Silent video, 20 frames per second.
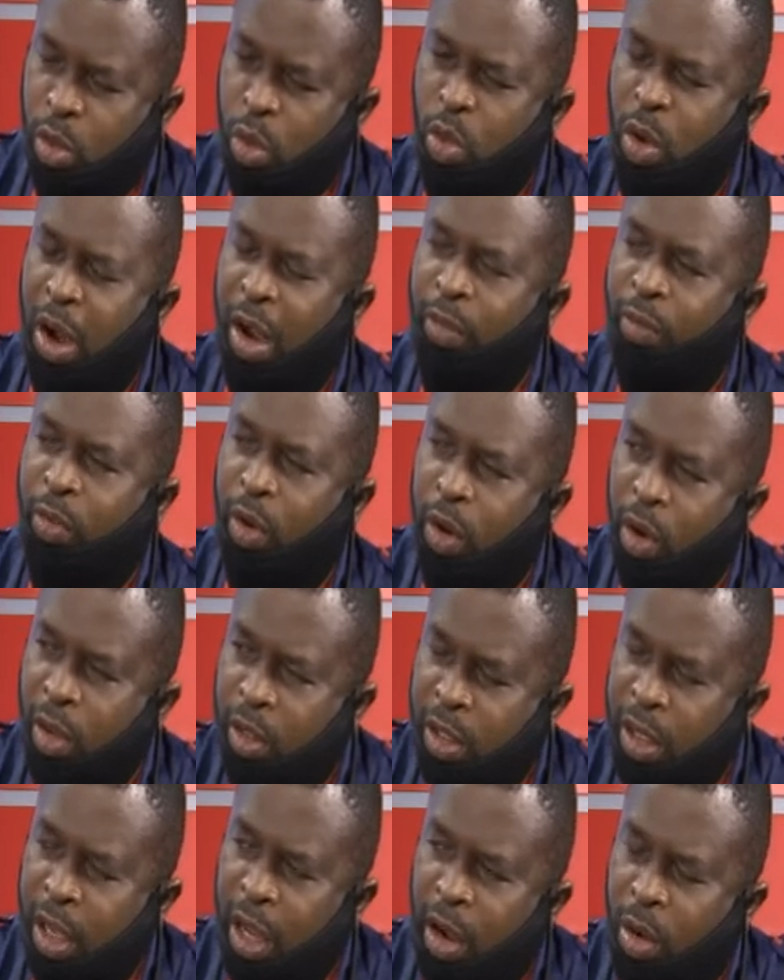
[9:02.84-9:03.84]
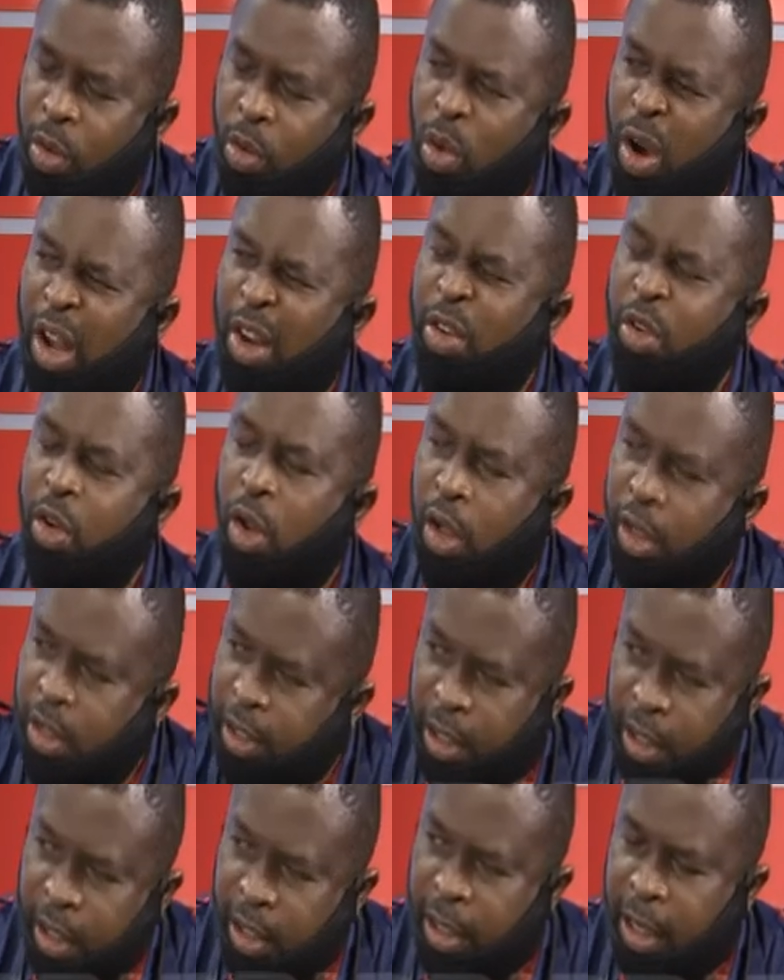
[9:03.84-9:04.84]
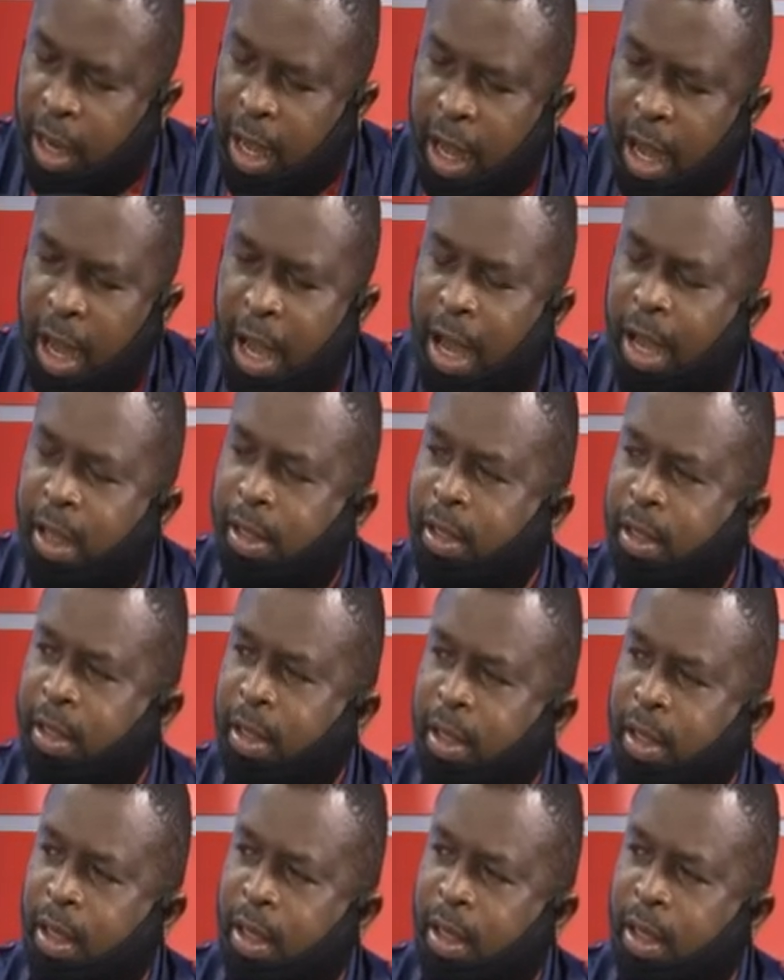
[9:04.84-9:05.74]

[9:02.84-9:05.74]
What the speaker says: who are volunteer, who are non-clinical as